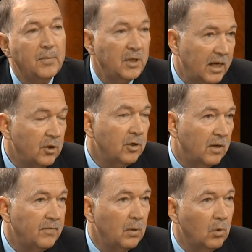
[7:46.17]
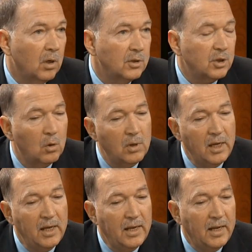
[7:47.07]
but they could if they were. So
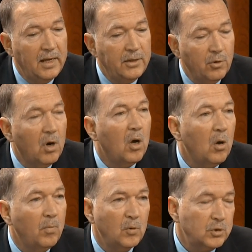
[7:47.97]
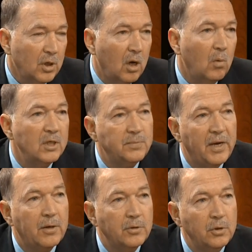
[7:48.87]
you're almost always
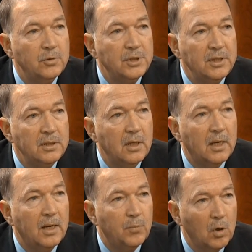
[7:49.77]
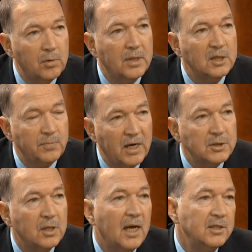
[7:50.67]
better using a broker that
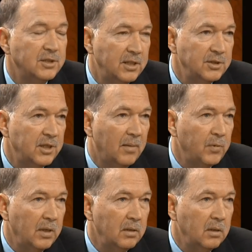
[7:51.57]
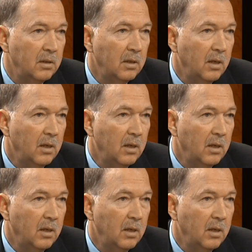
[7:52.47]
specializes in something